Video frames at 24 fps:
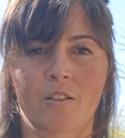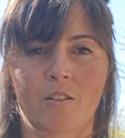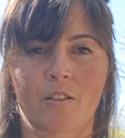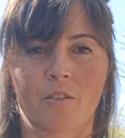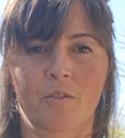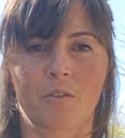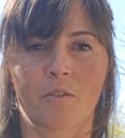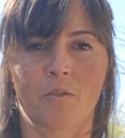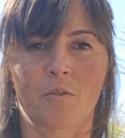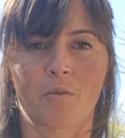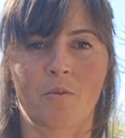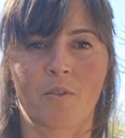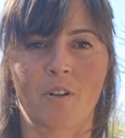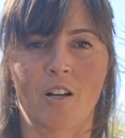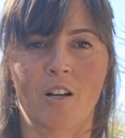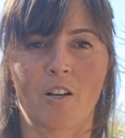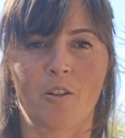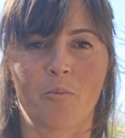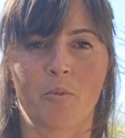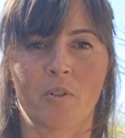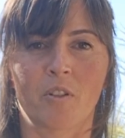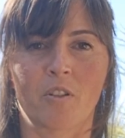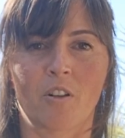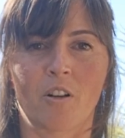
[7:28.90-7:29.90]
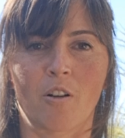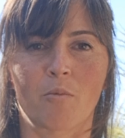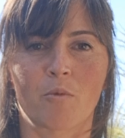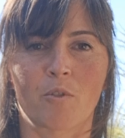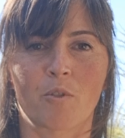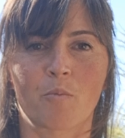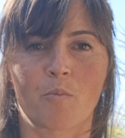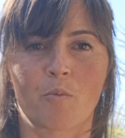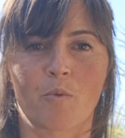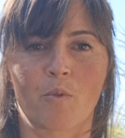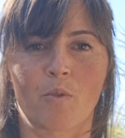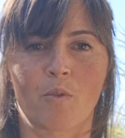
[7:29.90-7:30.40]
After a while it
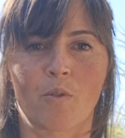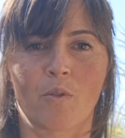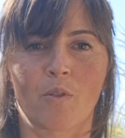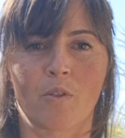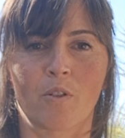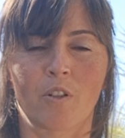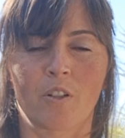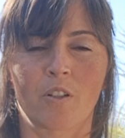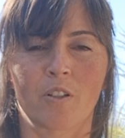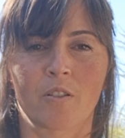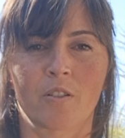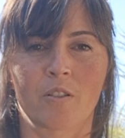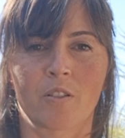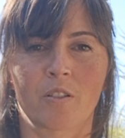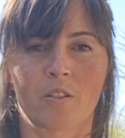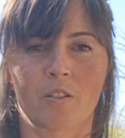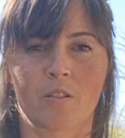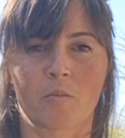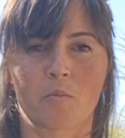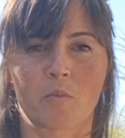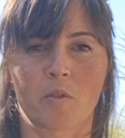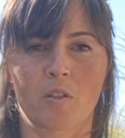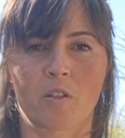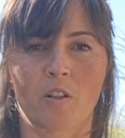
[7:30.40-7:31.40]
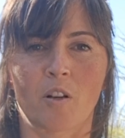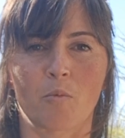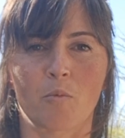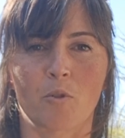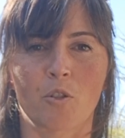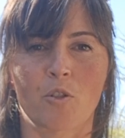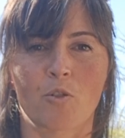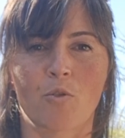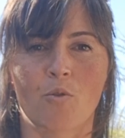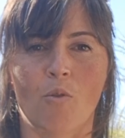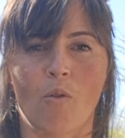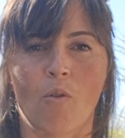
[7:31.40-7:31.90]
becomes more,
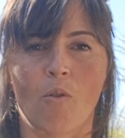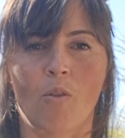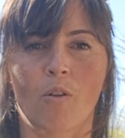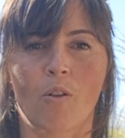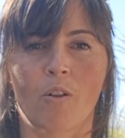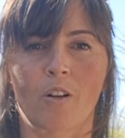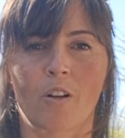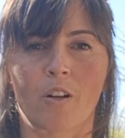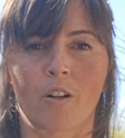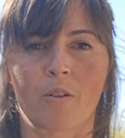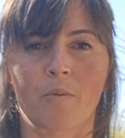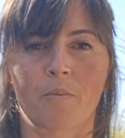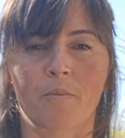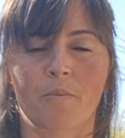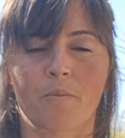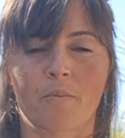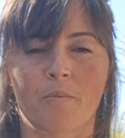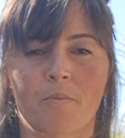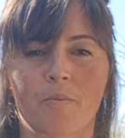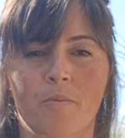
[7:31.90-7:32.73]
becomes stronger.